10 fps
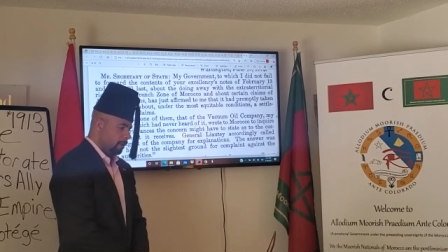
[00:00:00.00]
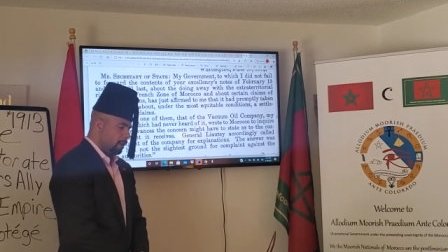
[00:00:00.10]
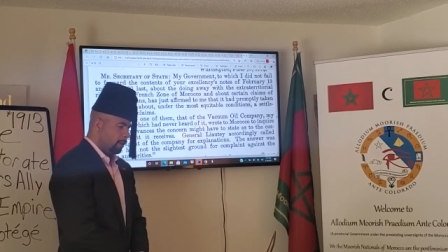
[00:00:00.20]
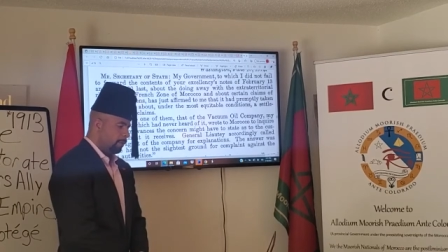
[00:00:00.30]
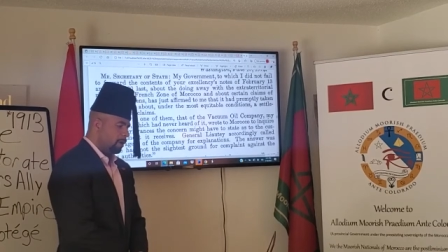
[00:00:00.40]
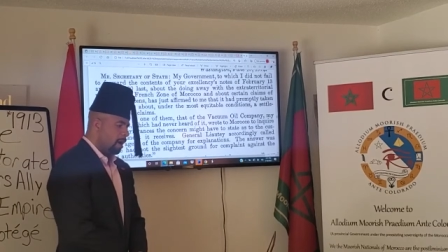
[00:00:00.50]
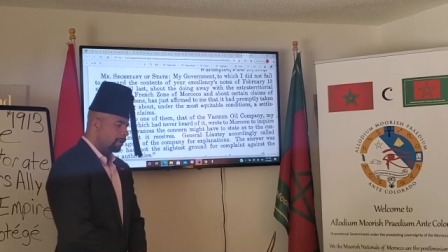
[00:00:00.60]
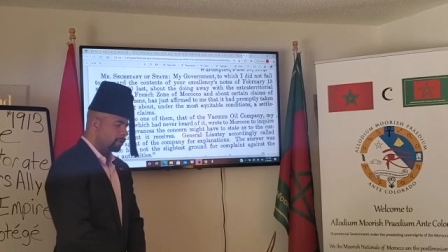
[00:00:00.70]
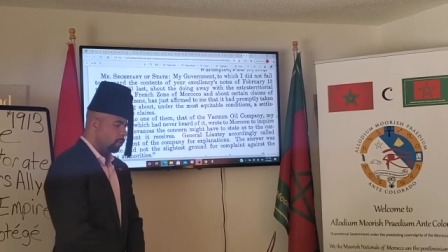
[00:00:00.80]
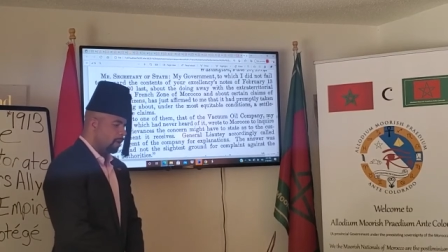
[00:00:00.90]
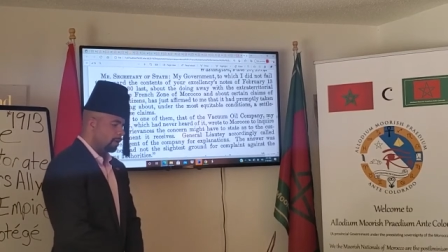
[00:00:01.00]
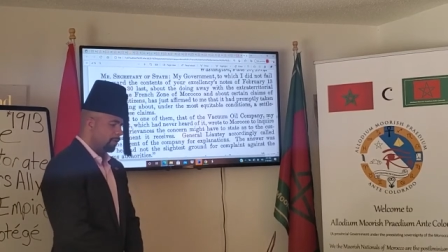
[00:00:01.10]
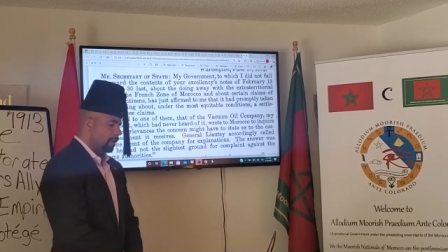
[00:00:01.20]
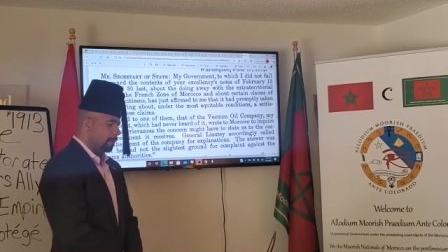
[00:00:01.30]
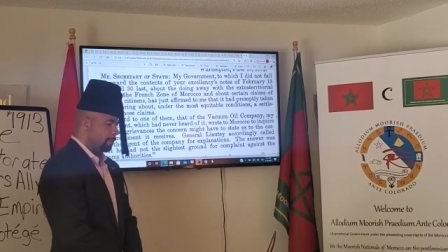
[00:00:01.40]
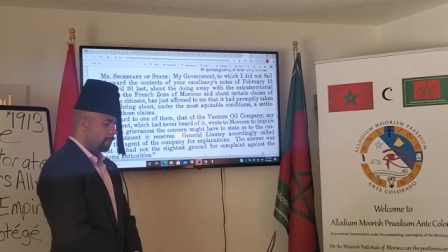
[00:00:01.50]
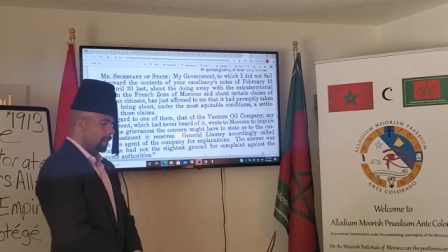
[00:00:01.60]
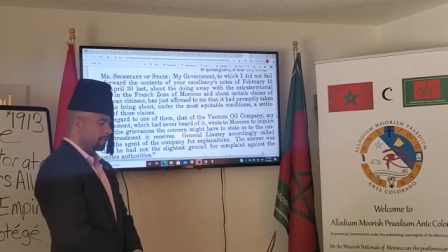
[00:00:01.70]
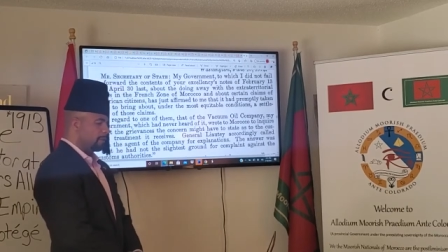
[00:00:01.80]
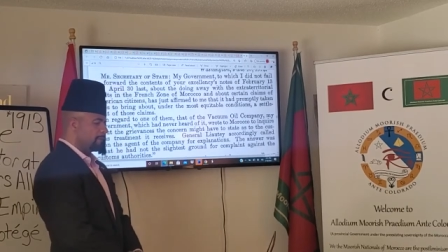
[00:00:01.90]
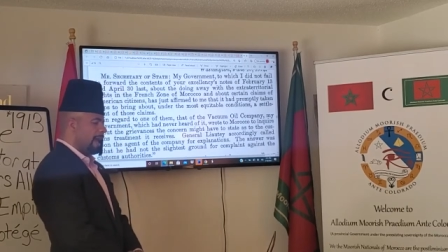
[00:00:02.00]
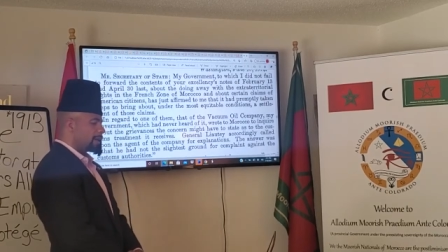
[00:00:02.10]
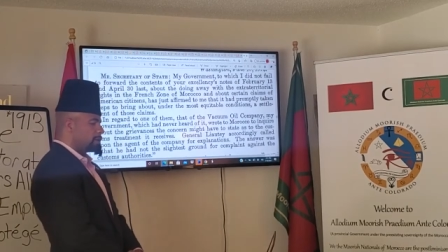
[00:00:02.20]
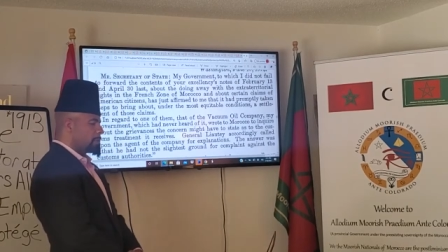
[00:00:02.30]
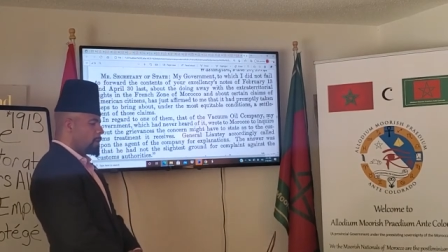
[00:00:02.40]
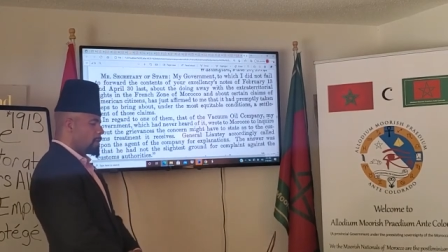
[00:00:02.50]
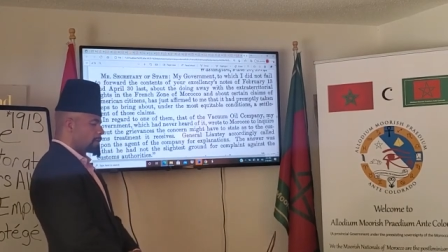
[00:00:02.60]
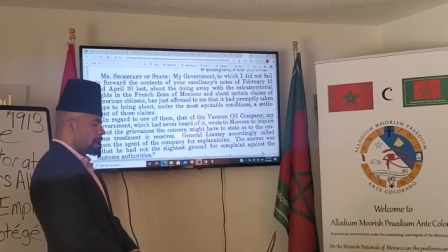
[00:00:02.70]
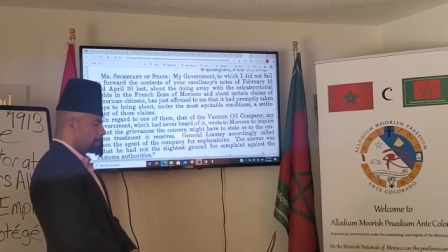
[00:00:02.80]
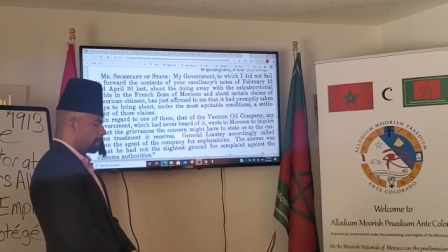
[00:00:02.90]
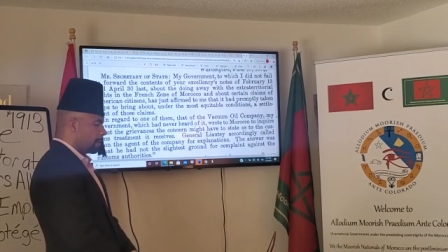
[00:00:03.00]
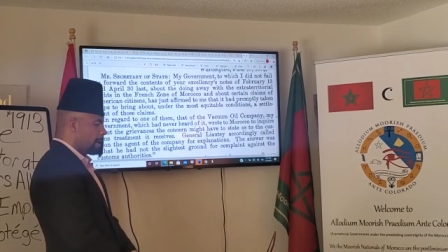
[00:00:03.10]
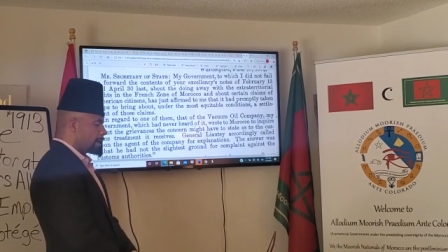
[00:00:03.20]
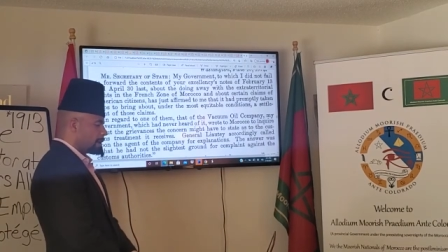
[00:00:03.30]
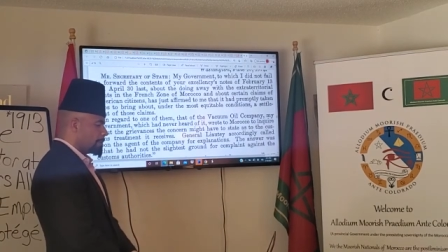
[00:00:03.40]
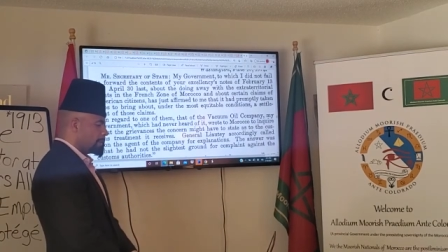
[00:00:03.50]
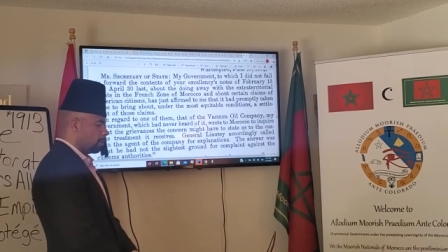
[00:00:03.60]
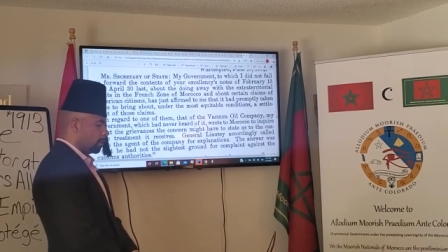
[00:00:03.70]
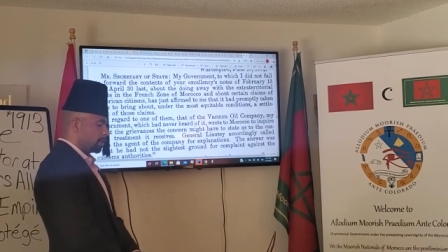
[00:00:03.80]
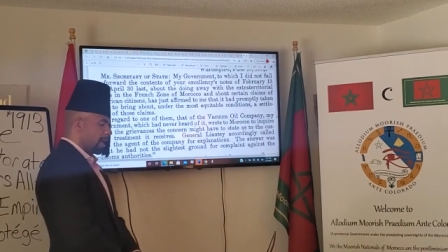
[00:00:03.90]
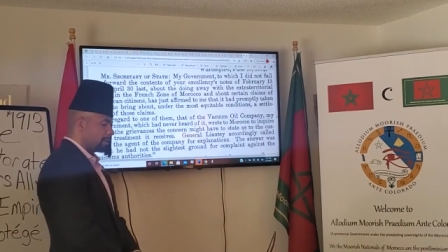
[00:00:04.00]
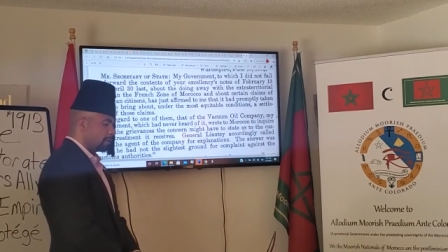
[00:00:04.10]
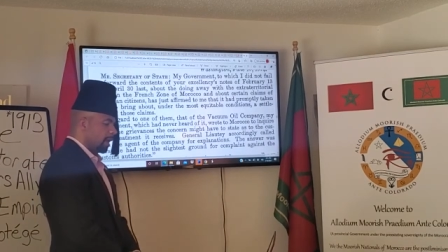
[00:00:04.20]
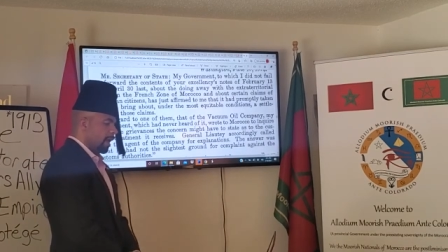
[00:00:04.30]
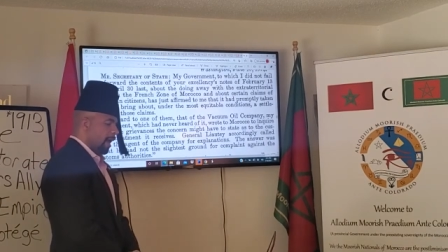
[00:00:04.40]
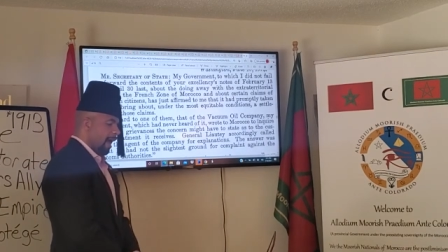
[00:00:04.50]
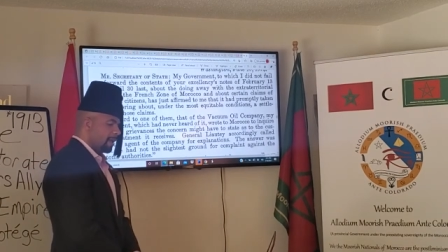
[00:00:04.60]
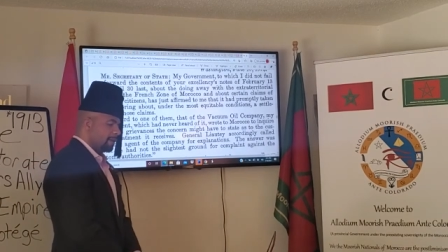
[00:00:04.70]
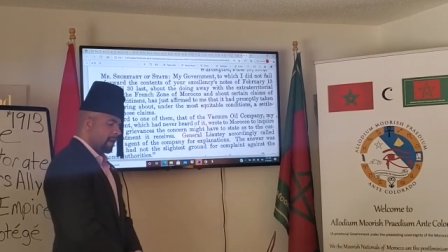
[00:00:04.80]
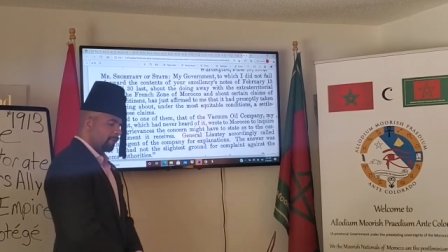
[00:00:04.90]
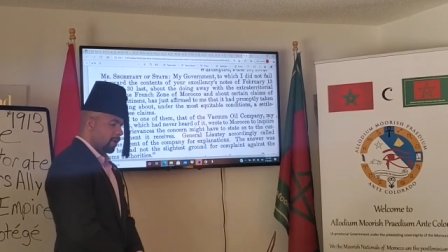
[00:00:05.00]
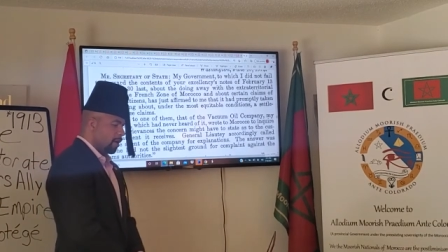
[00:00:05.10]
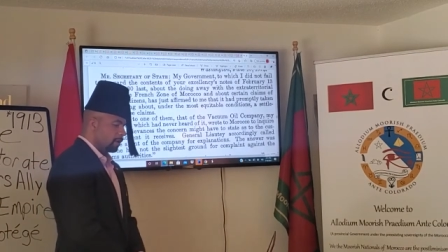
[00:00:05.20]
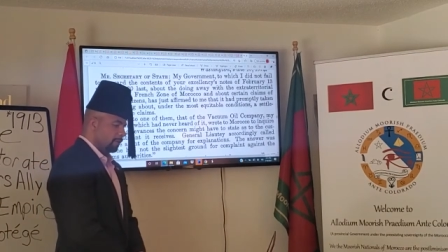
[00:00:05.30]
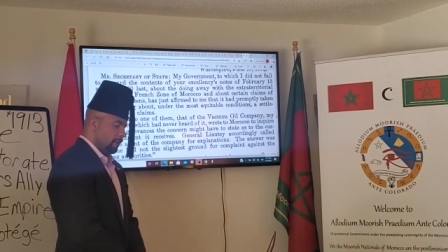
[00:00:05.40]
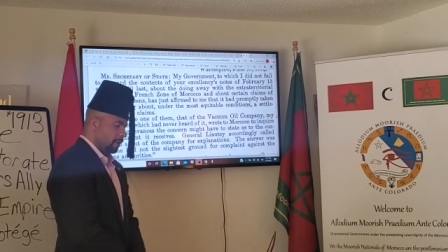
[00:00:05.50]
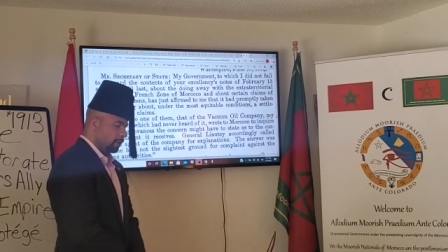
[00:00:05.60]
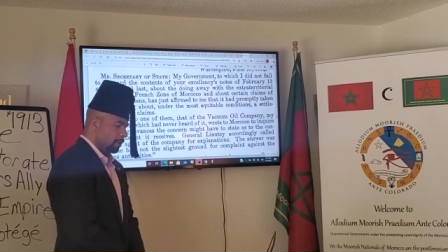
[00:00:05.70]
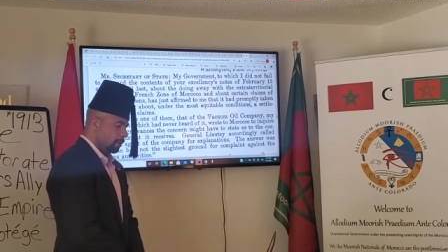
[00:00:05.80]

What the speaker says: In regard to one of them, that the vacuum oil company, my government, which had never heard of it,